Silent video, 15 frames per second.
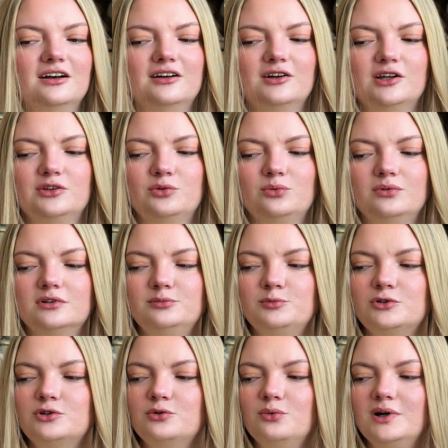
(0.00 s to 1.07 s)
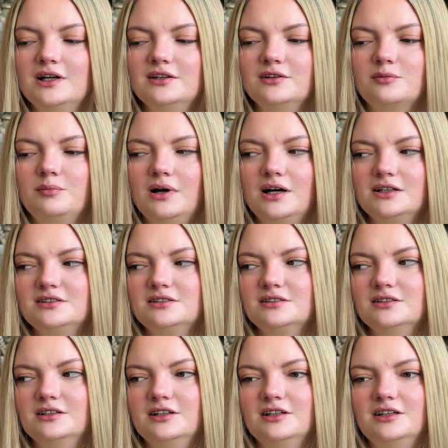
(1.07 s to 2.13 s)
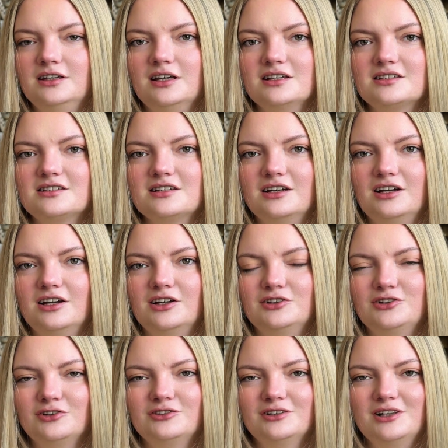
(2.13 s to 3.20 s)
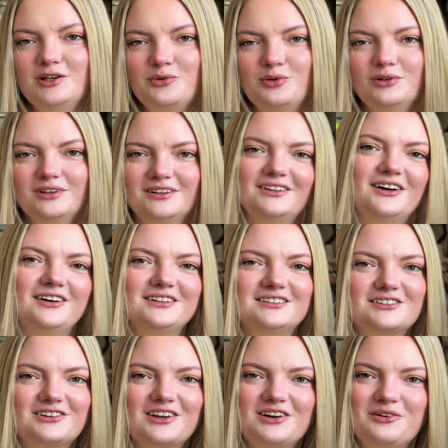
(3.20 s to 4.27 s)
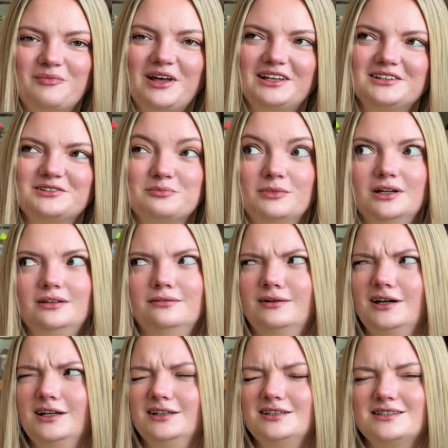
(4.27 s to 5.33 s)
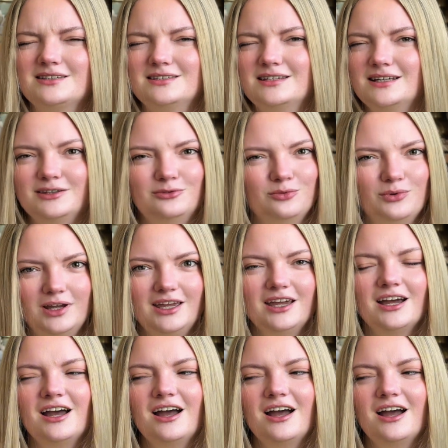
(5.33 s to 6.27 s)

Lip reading: in the warmer weather, but yes, totally will not recommend to modify it that way